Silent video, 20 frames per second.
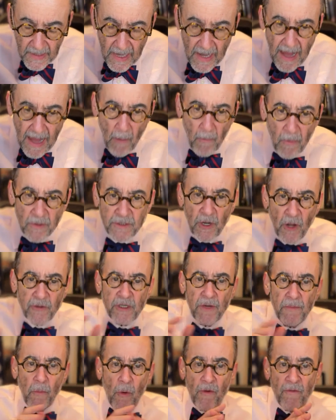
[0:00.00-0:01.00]
And what's
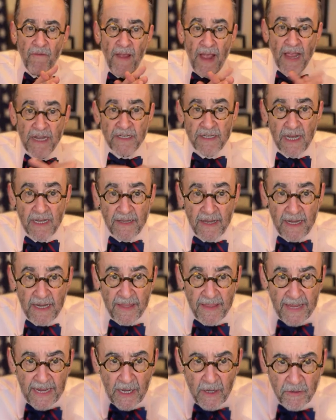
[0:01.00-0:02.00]
also more fascinating than
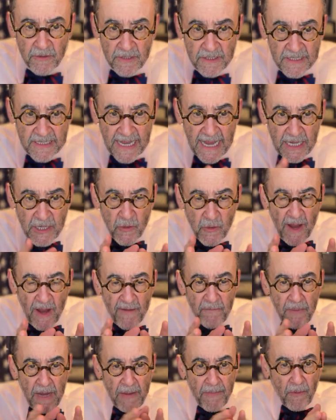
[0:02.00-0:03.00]
anything else is that you
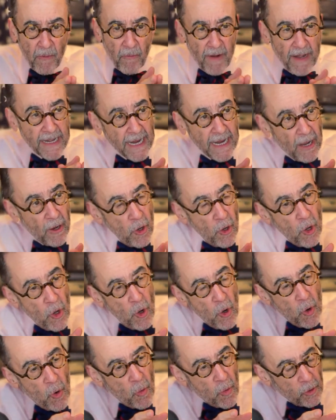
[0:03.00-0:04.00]
have people right now
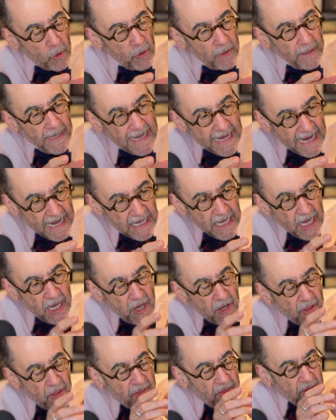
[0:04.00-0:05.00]
who are looking at
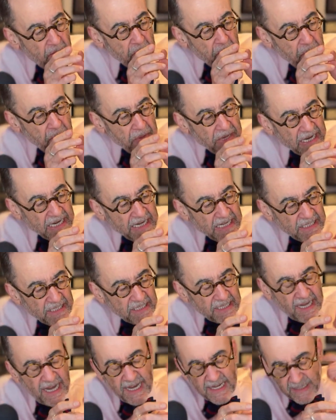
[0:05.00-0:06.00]
the
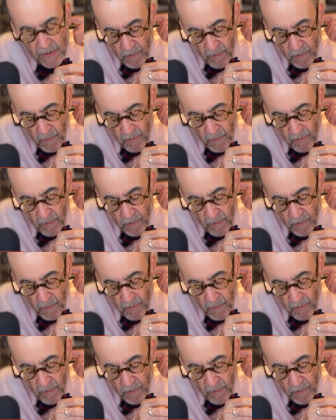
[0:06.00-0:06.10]
biggest case.